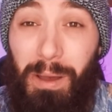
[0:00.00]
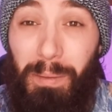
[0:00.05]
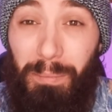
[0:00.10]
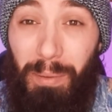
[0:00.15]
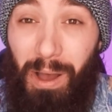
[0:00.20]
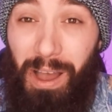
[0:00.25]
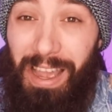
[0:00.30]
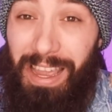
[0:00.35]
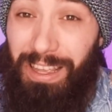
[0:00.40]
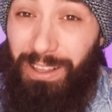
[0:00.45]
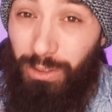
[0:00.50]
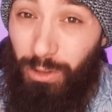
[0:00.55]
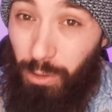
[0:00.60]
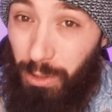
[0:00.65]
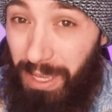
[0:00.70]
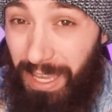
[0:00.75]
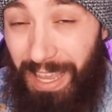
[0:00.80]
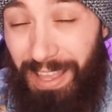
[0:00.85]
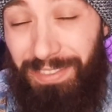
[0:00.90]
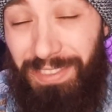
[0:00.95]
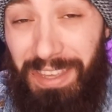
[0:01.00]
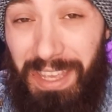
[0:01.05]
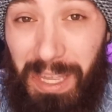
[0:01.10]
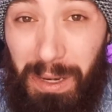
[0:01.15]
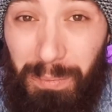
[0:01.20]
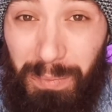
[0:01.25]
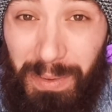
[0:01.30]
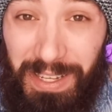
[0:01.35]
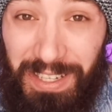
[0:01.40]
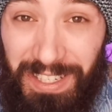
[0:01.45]
by looking at the
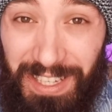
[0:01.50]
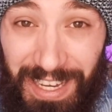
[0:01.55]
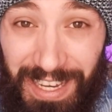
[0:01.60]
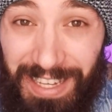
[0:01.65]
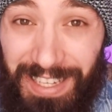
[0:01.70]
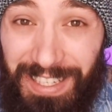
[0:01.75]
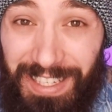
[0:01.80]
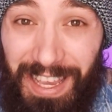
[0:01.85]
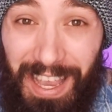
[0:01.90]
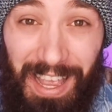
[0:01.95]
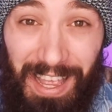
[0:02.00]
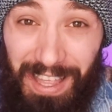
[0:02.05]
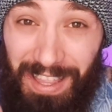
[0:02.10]
NPCs,